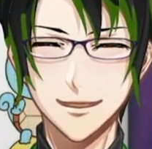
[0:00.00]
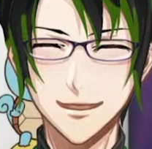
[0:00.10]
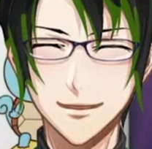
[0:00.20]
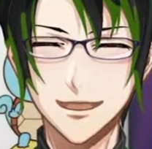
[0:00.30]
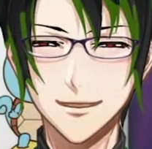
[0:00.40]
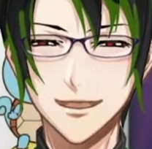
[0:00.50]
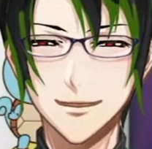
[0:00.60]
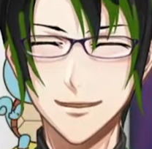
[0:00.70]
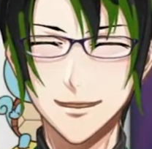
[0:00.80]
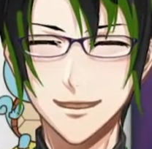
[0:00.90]
That's my way
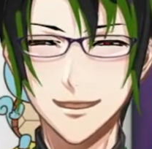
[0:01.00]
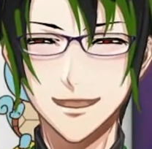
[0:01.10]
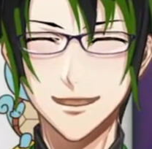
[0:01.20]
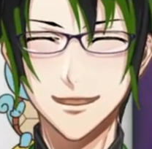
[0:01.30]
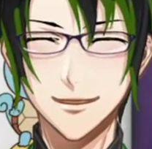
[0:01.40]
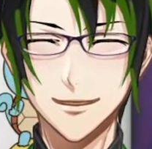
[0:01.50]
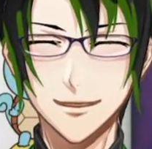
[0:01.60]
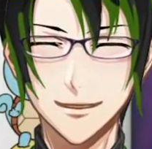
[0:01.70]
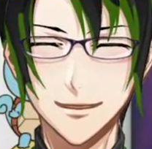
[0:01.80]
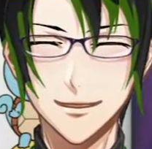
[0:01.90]
of looking at it in our
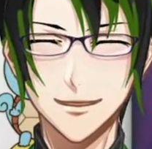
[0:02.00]
group.